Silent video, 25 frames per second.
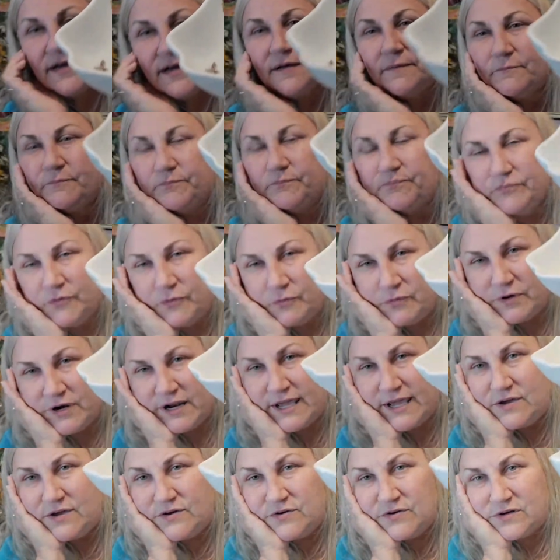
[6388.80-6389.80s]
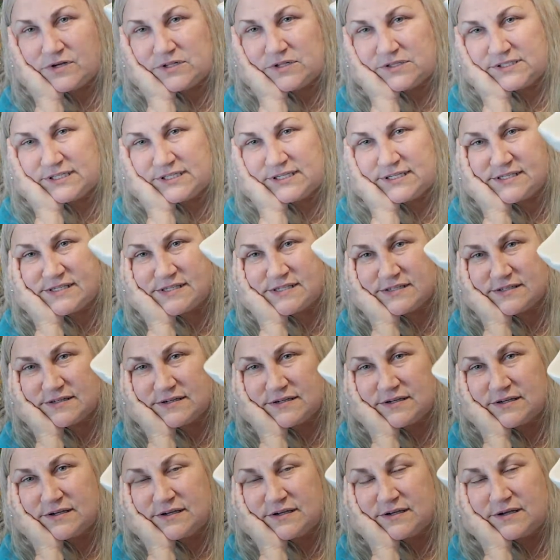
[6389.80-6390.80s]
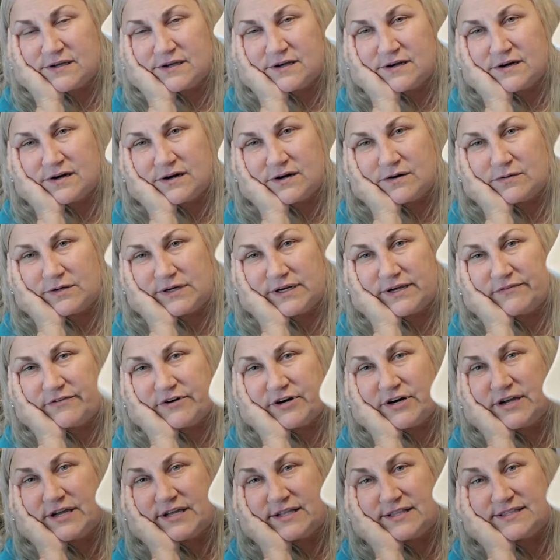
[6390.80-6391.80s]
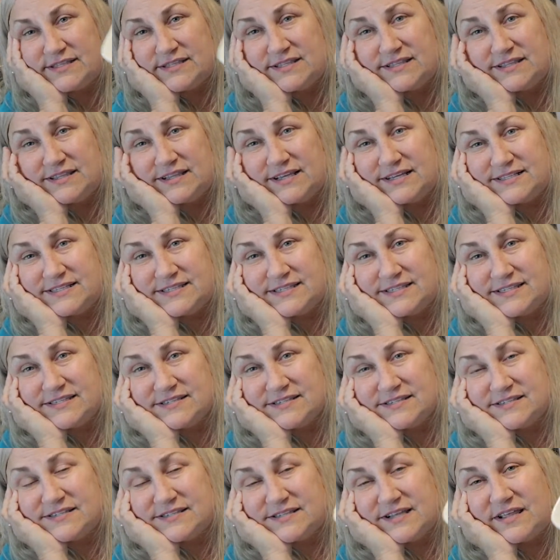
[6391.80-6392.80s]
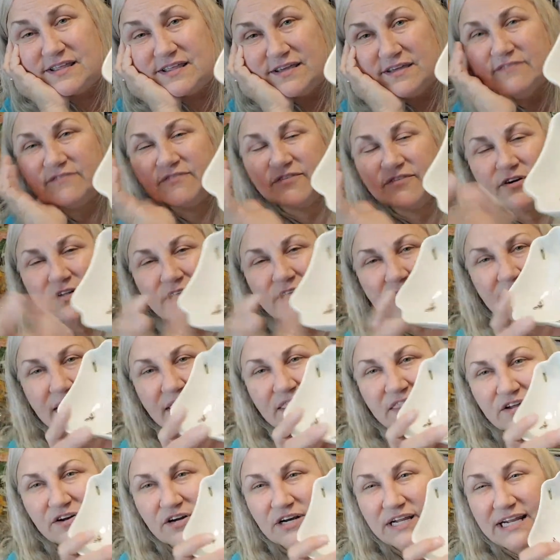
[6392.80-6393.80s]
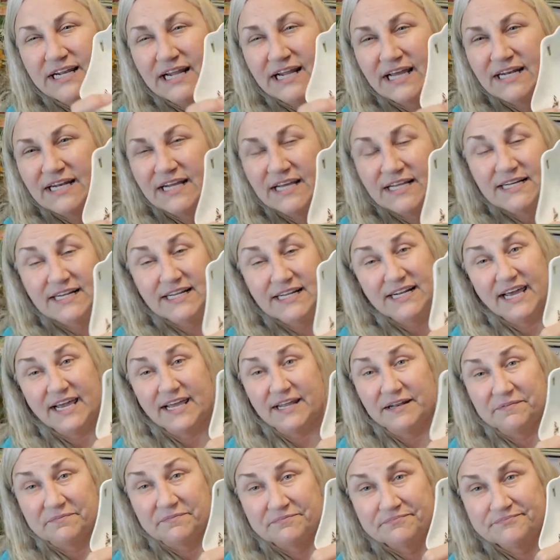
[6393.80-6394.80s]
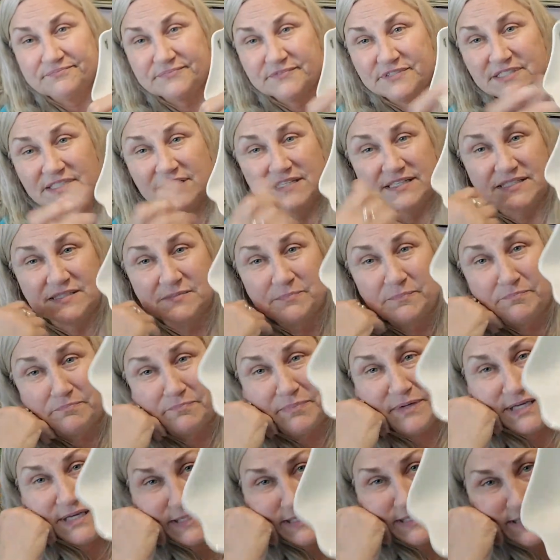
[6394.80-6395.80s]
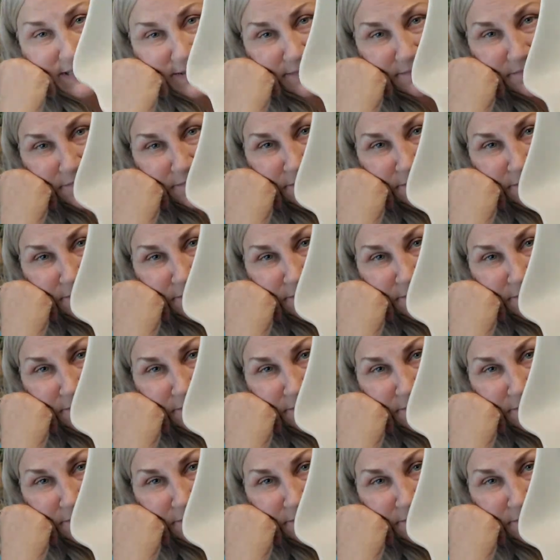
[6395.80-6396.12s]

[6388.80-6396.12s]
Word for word: um when I Google this or whatever, it it's selling for like thirty nine ninety nine. It's a nice piece.